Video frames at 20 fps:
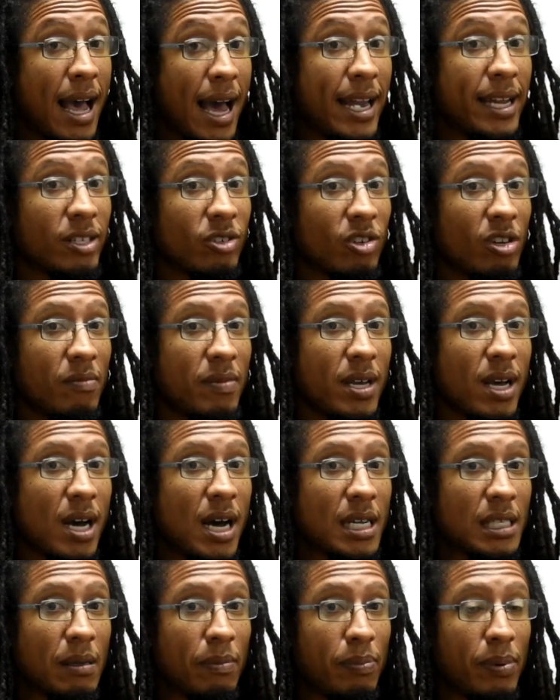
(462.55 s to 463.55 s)
and it's going to be
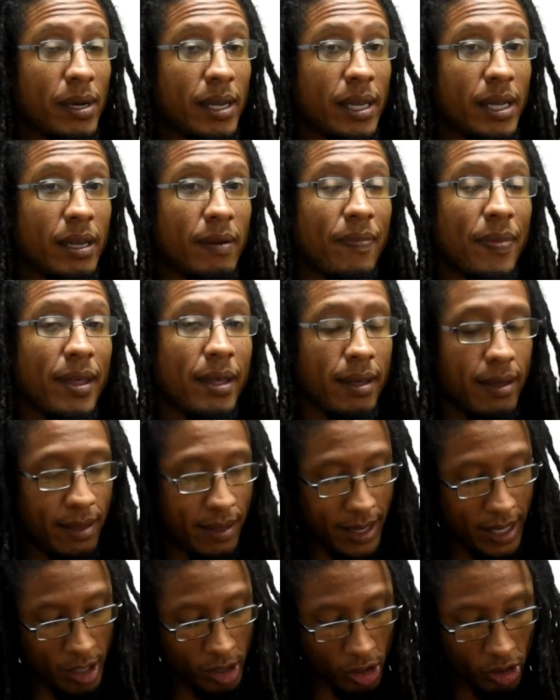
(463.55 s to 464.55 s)
hard to play
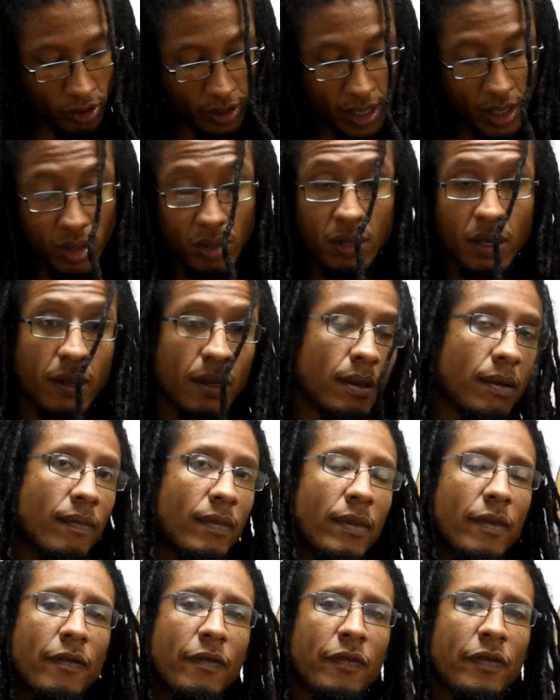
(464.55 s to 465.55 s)
the strings on the
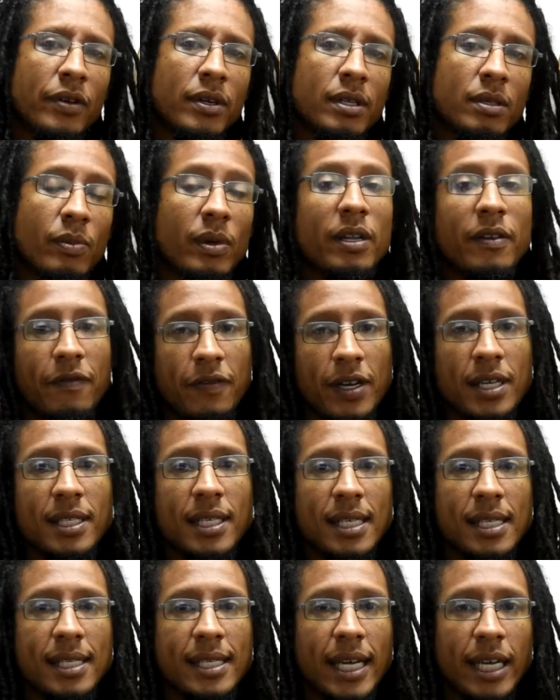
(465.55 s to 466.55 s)
first, well, the
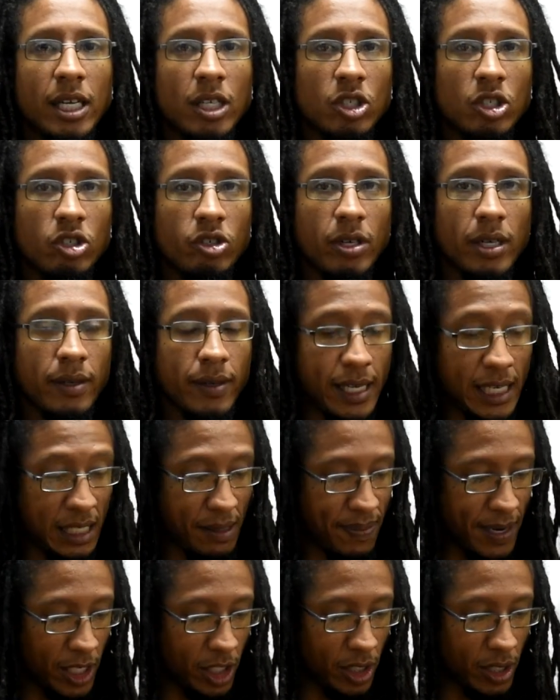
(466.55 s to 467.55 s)
first and the second string
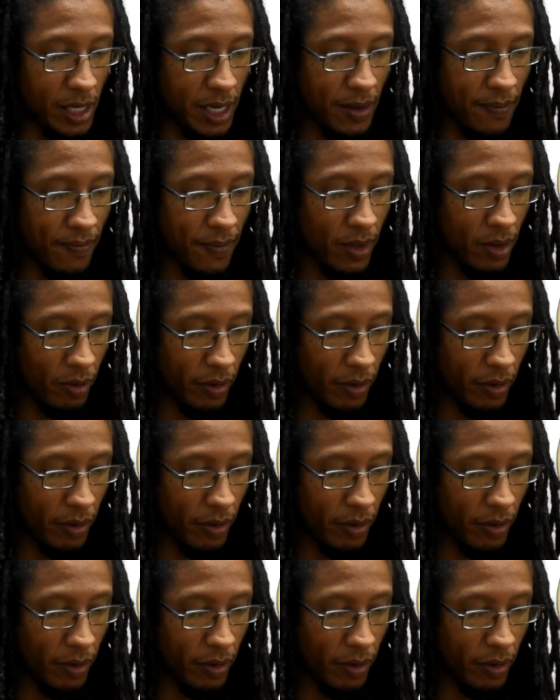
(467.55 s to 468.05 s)
especially.